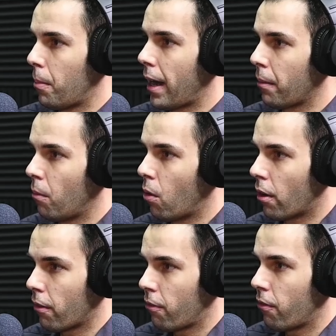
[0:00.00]
buy
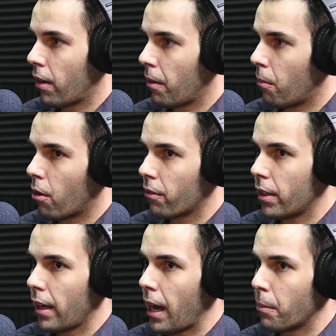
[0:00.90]
more of
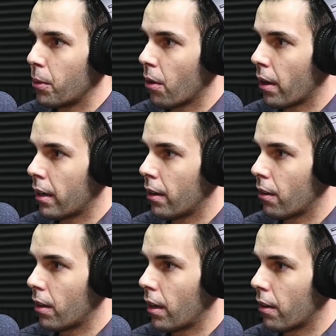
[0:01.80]
the IPO and
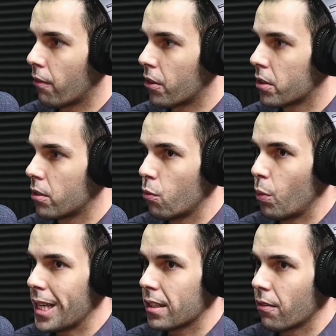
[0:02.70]
the first
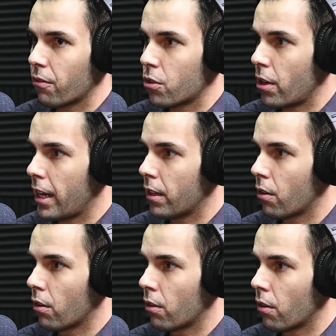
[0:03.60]
weeks of
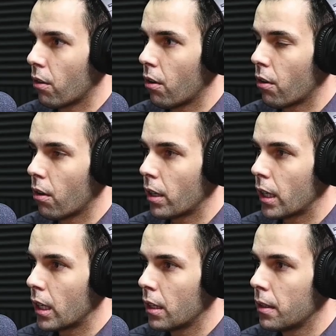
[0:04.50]
trading on Hong
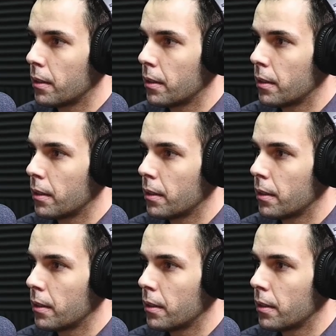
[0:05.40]
Kong.